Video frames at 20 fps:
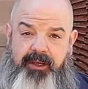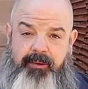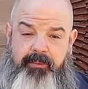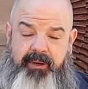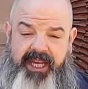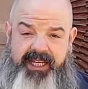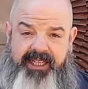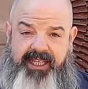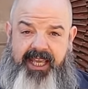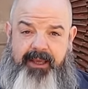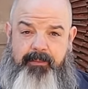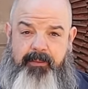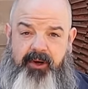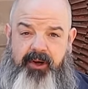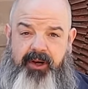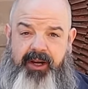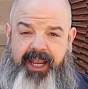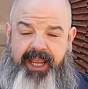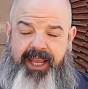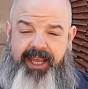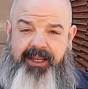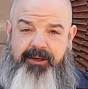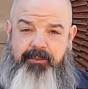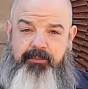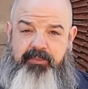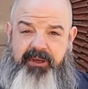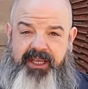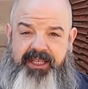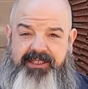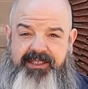pet keeper
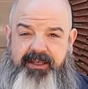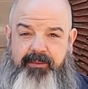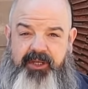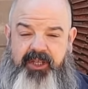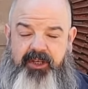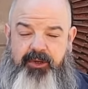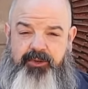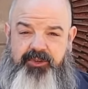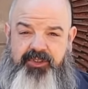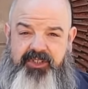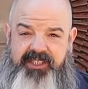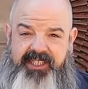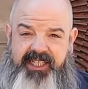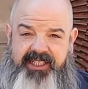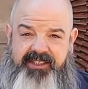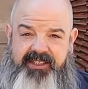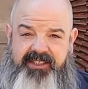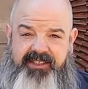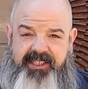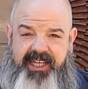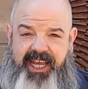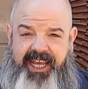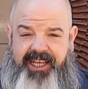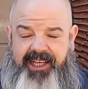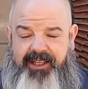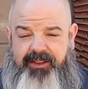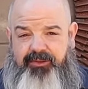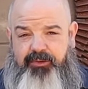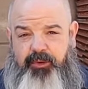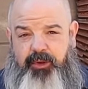and being somebody who just gets a snake
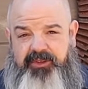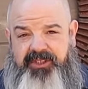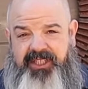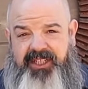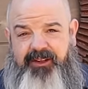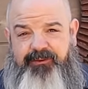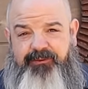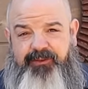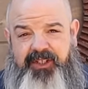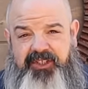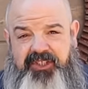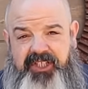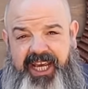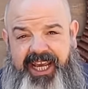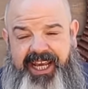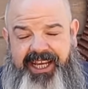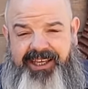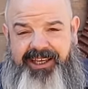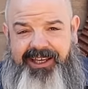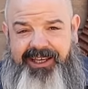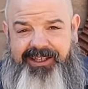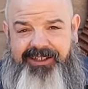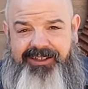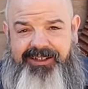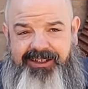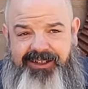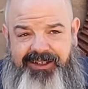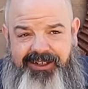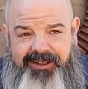and throws it in a fish tank and